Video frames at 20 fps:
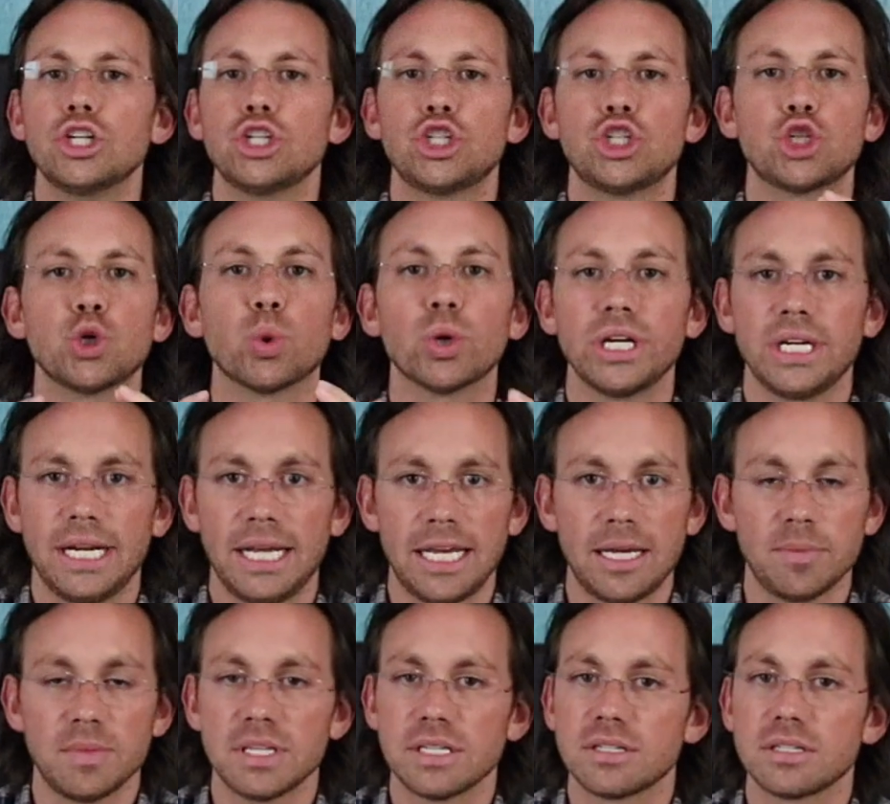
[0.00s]
short
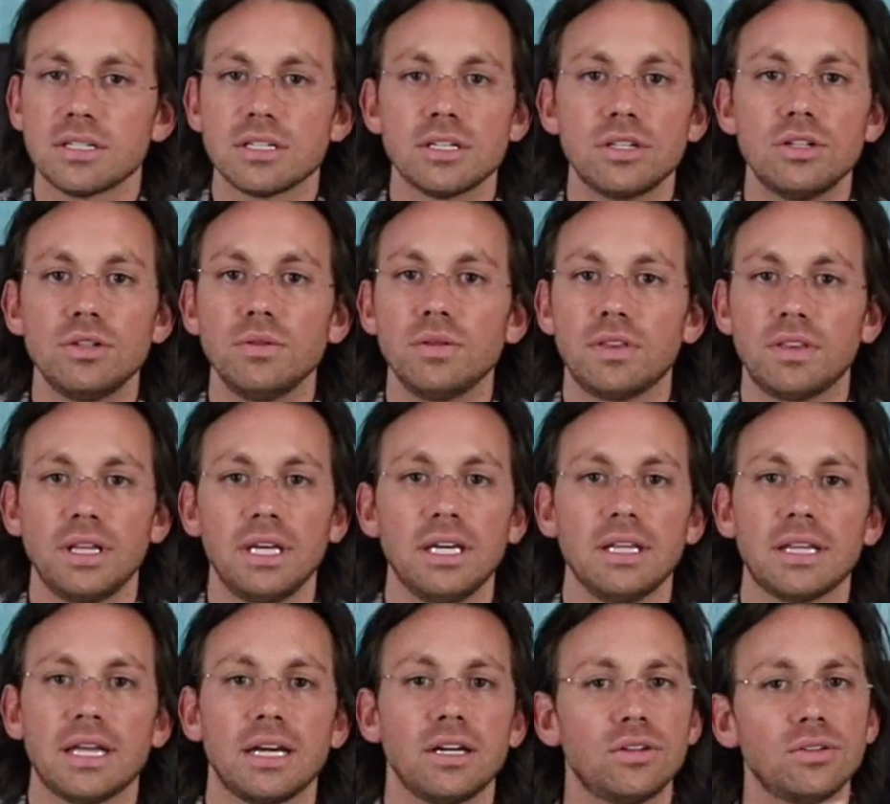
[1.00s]
name. This is a new
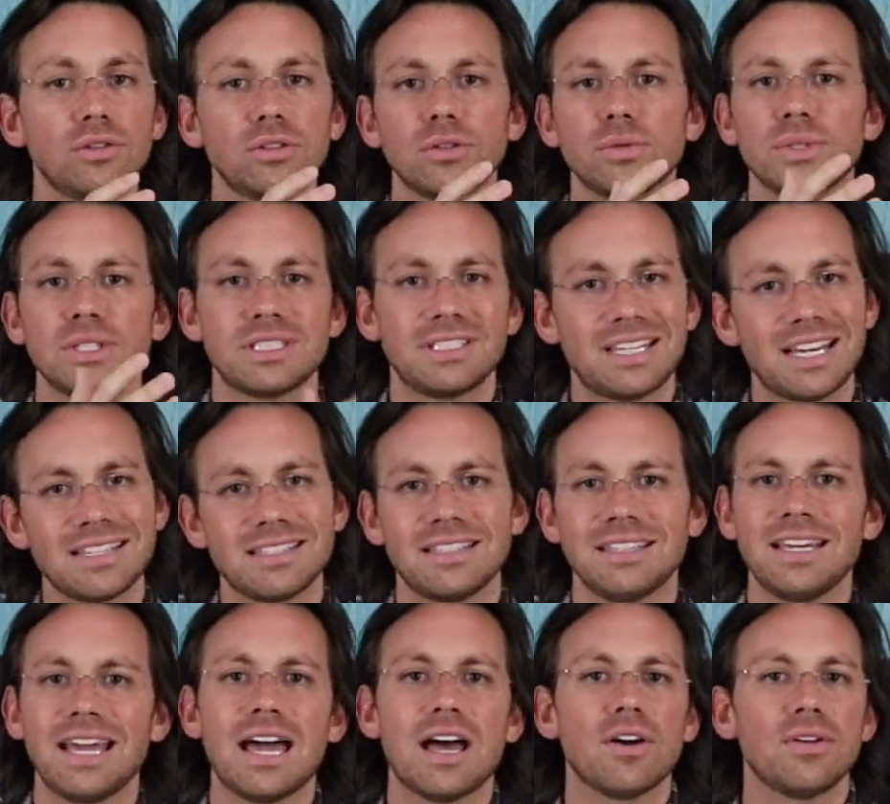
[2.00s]
thing that Google was
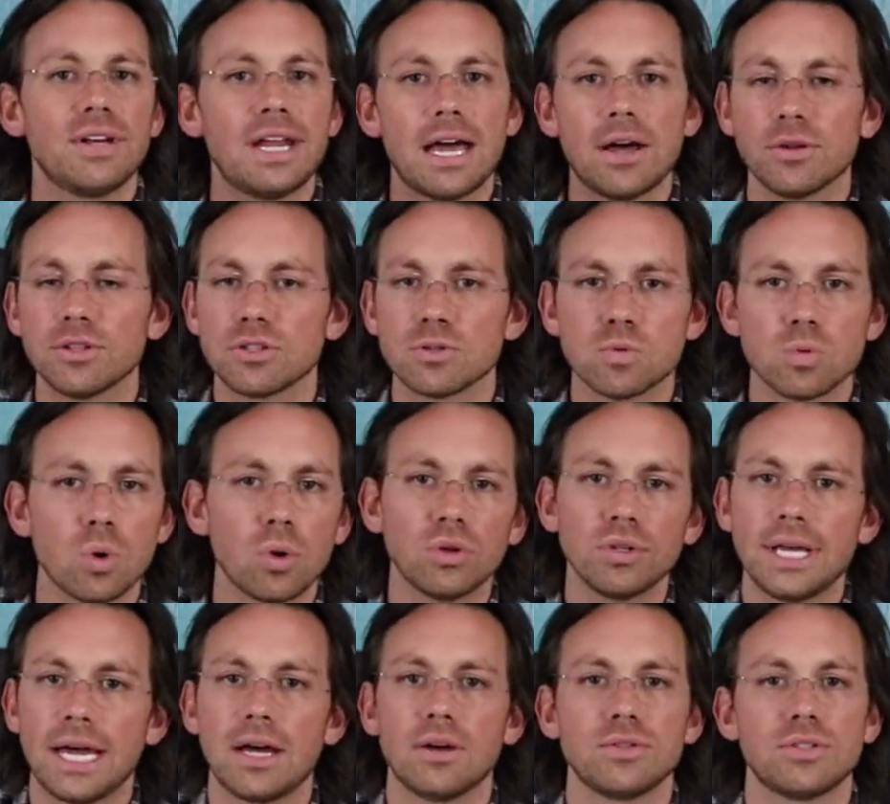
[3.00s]
testing out. Now it's
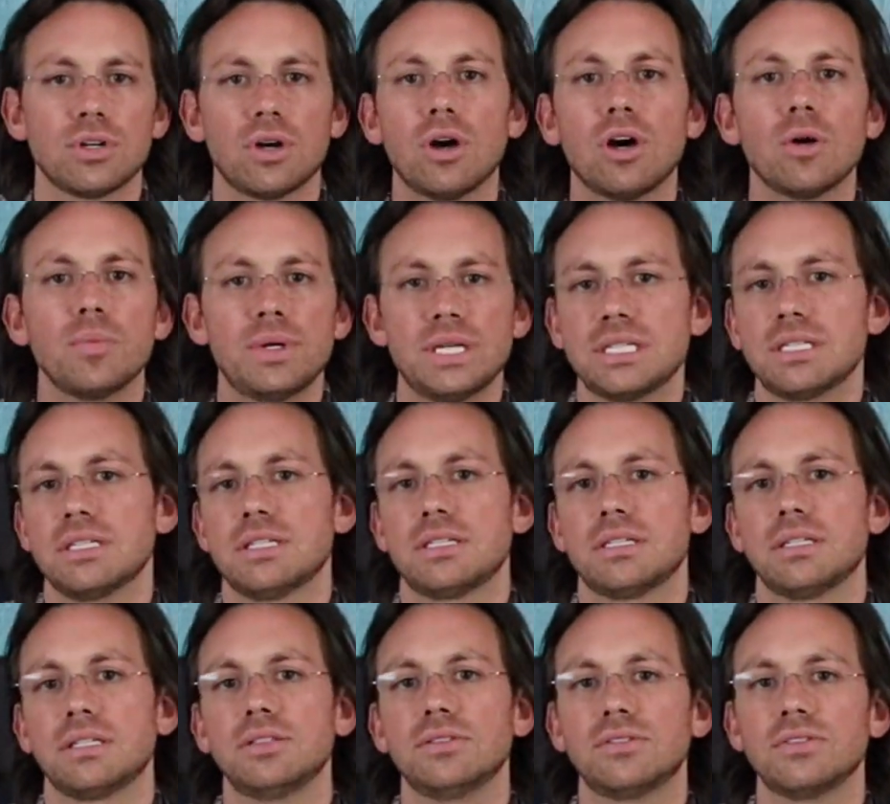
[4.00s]
rolled out to all
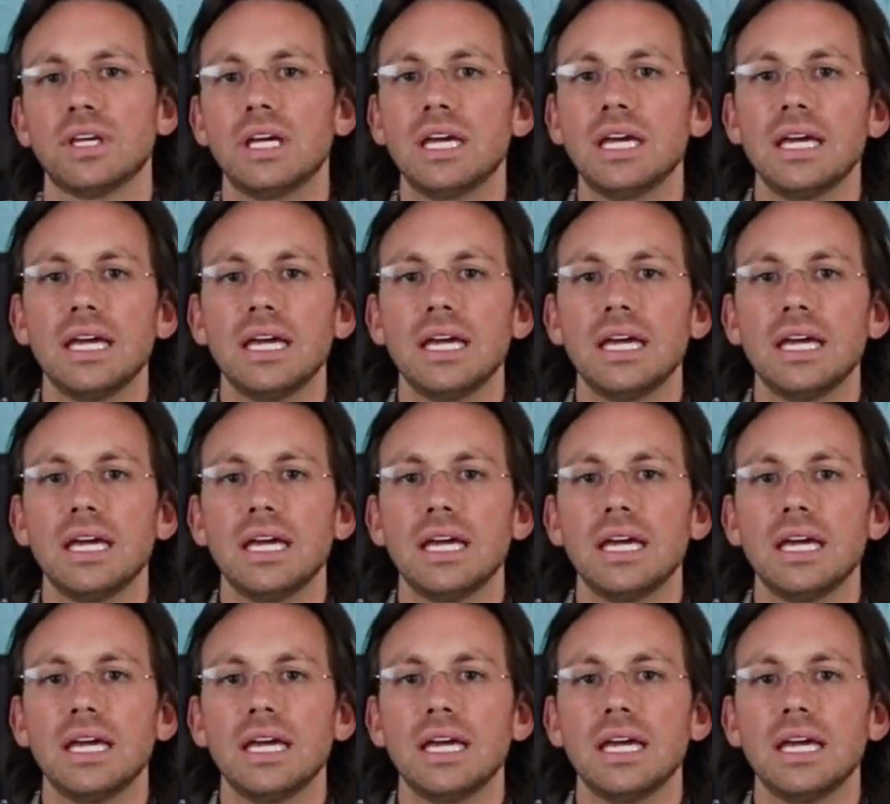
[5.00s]
businesses.